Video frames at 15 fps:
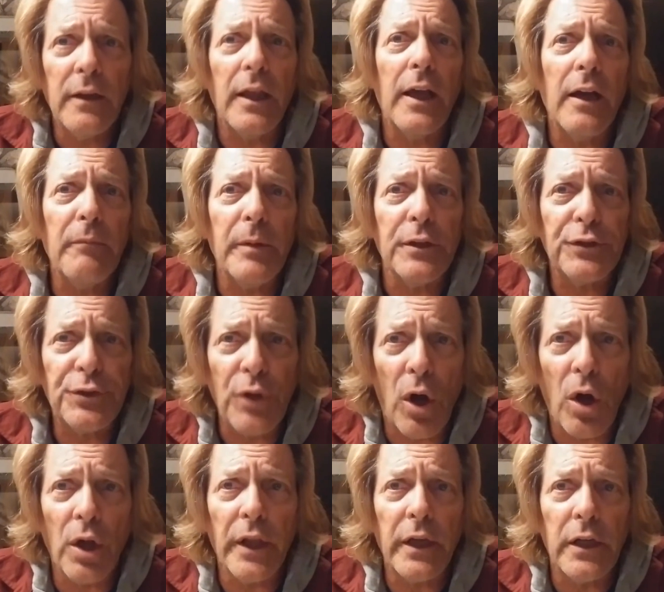They have been
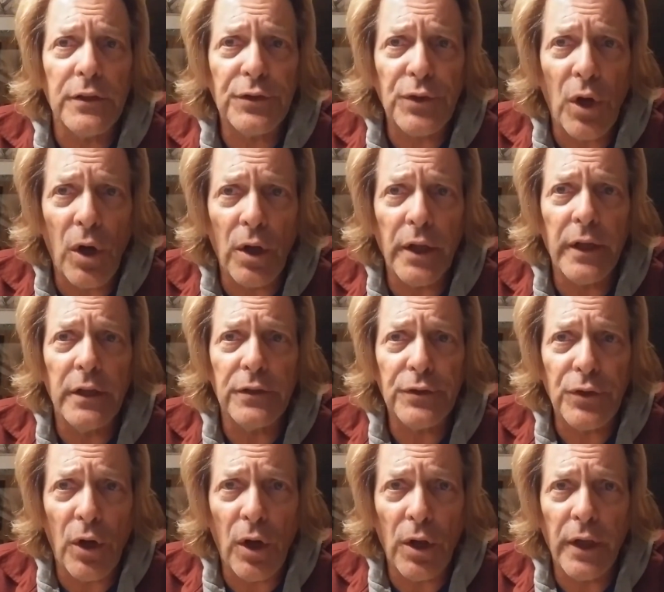stalling and stalling and
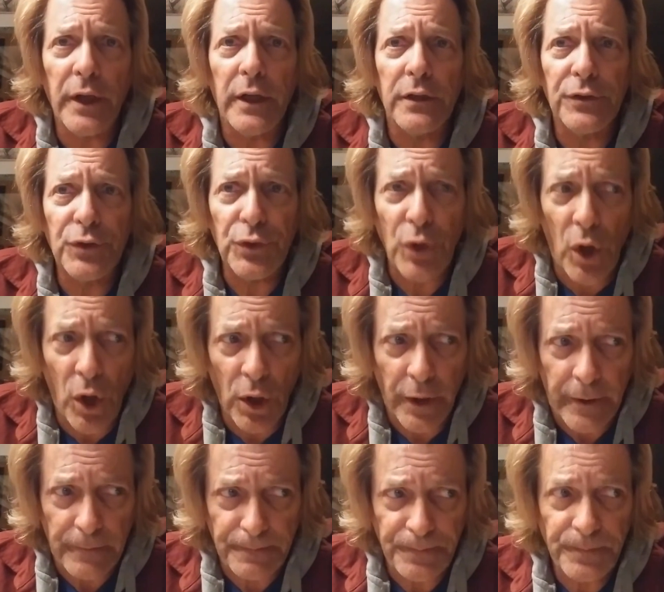stalling and
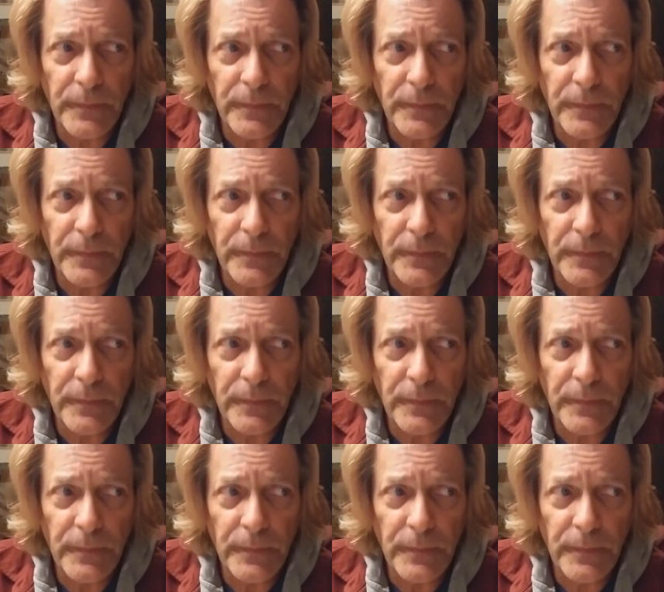stalling.